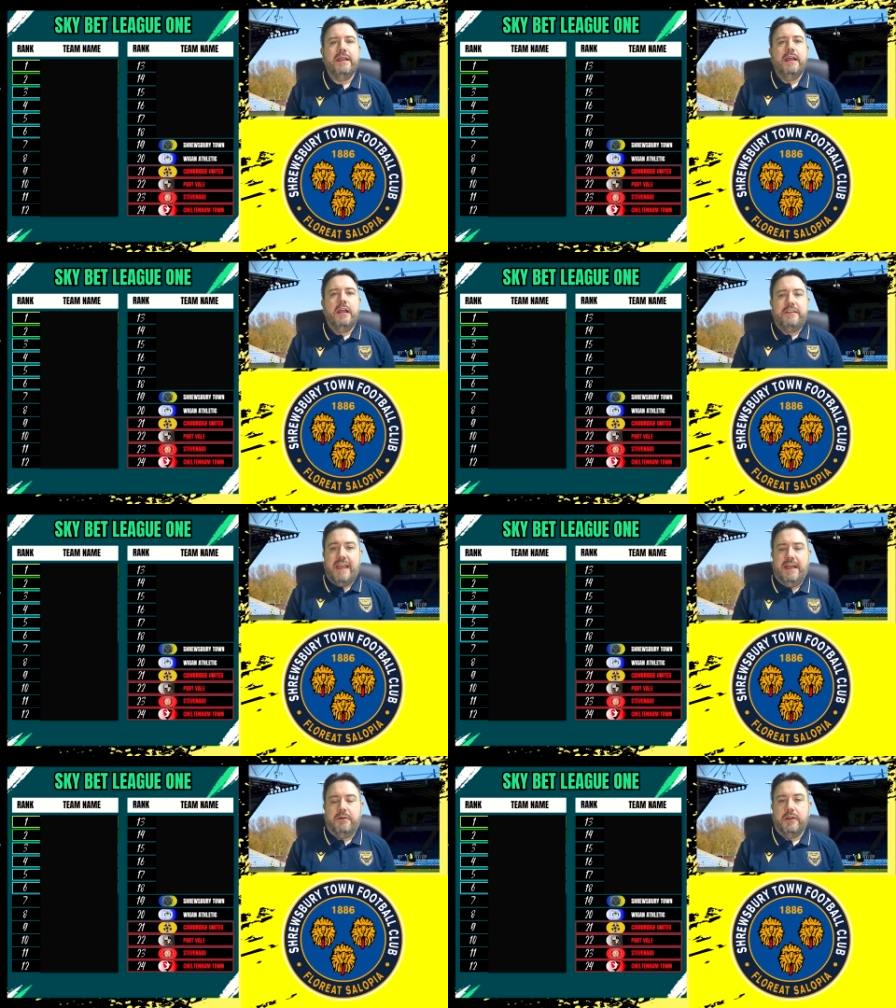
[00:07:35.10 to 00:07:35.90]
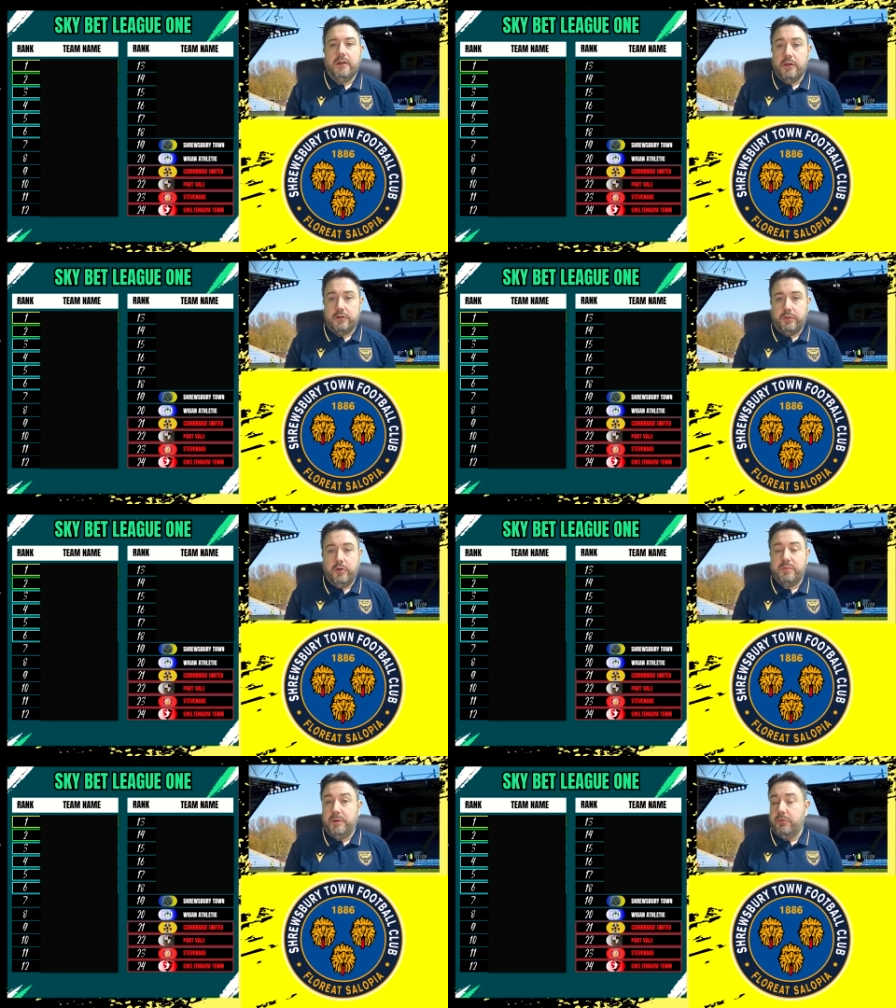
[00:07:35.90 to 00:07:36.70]
Town. Look,
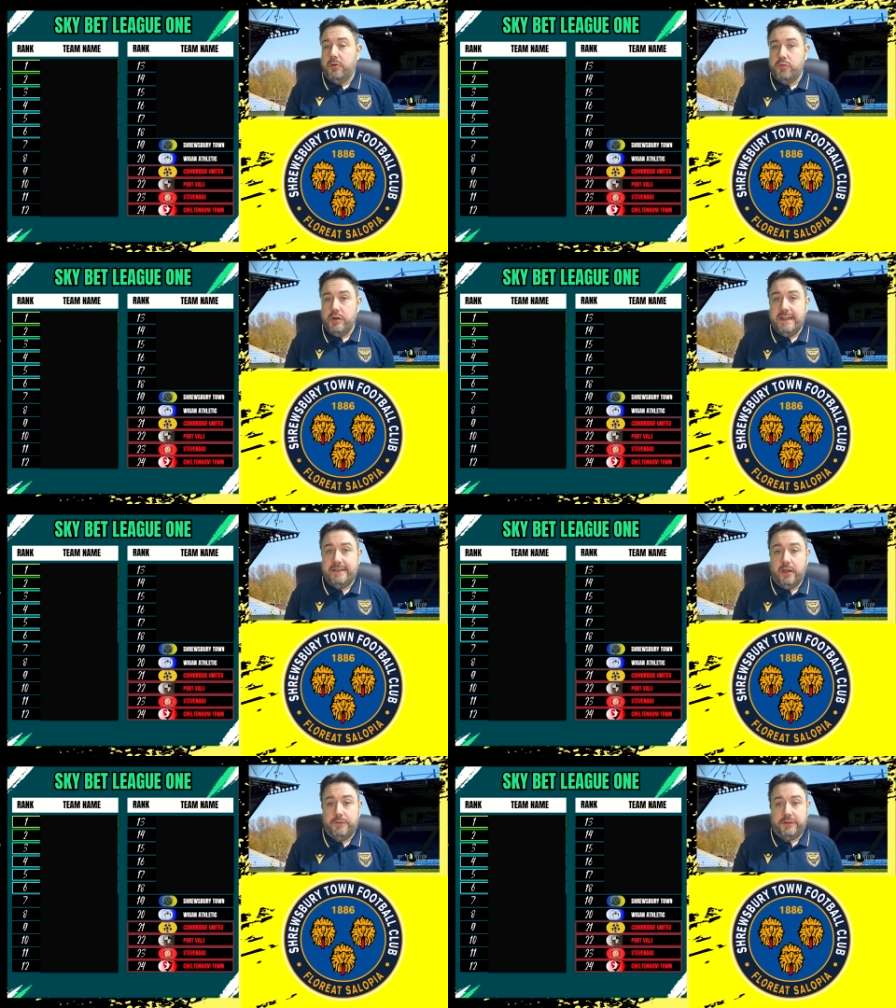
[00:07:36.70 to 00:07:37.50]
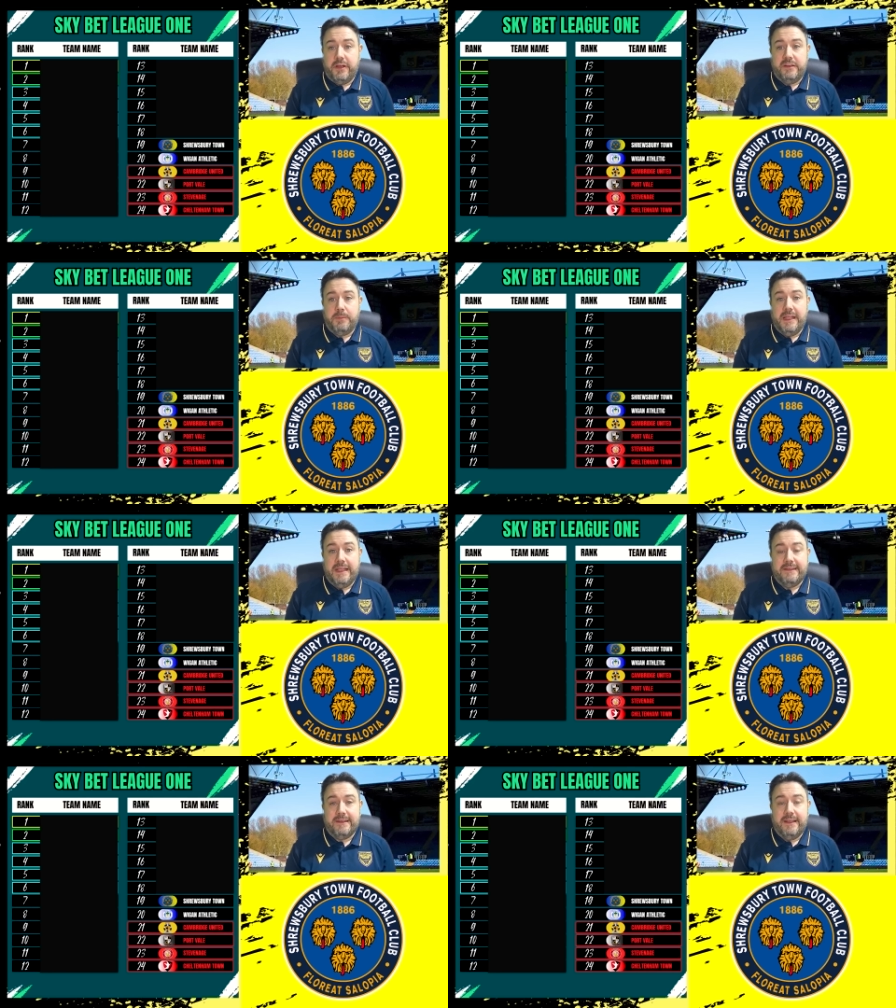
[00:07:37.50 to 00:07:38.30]
Shrewsbury were a really tough side to play
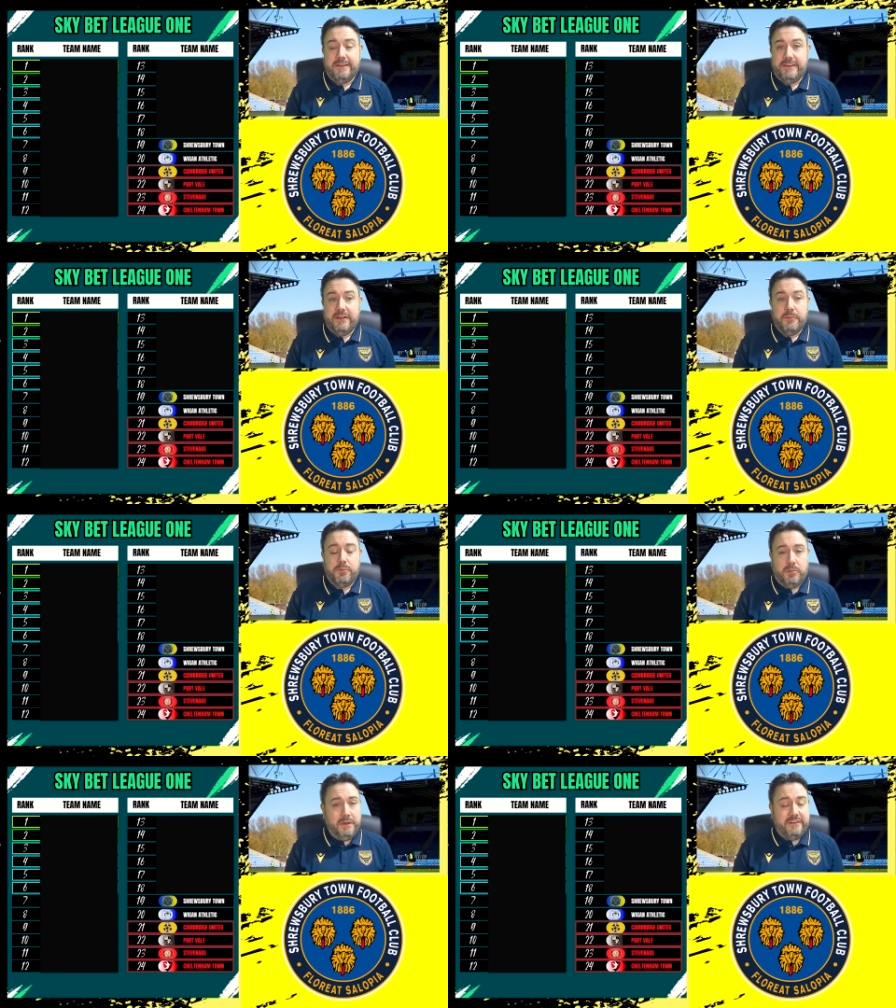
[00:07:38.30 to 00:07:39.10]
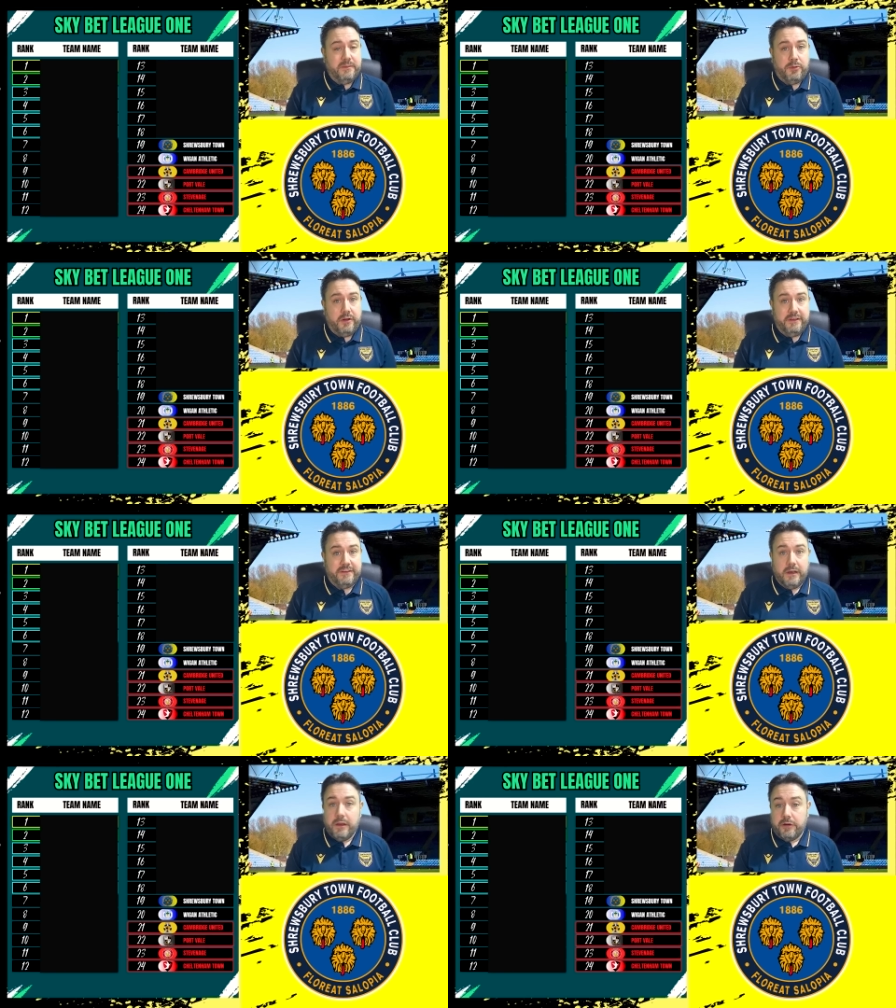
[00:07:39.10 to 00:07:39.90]
against last season and probably surprised
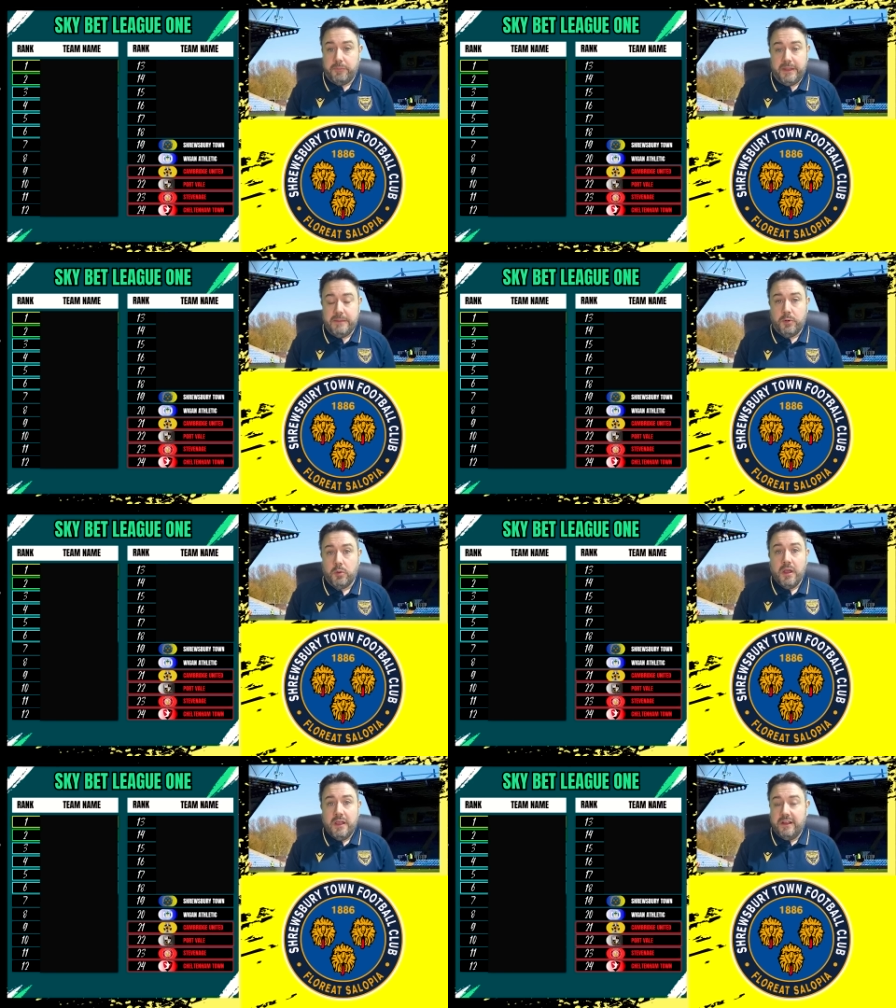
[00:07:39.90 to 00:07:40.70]
a lot of people.